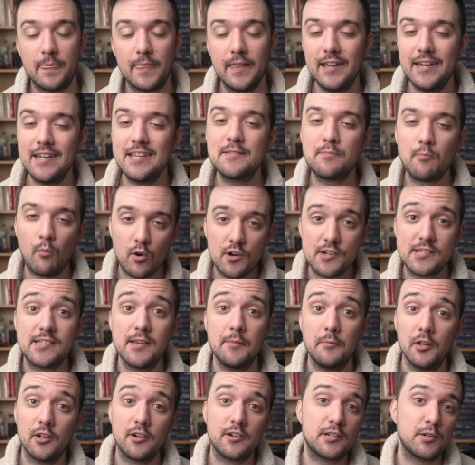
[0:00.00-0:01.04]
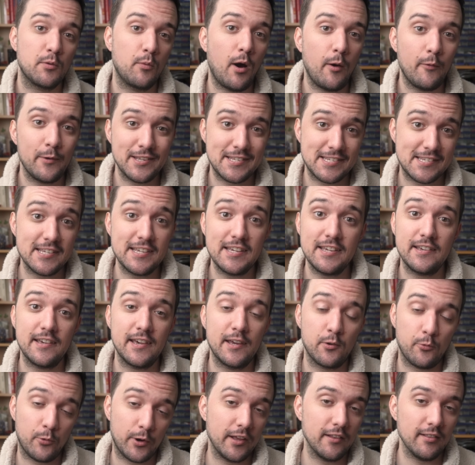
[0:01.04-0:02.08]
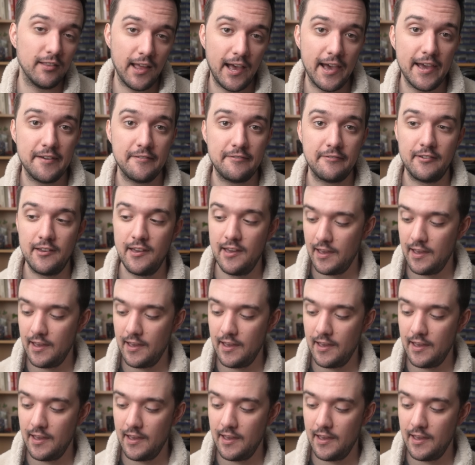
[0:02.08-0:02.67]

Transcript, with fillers: it is more similar to what we see in real life.